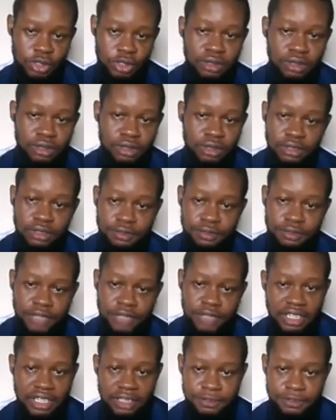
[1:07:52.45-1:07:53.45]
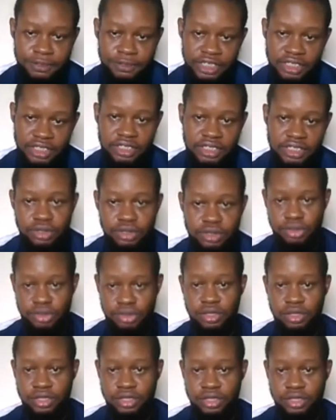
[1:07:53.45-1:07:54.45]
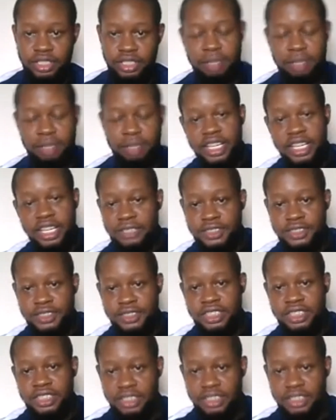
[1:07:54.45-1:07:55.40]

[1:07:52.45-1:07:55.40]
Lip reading: of NFTs and storing NFT data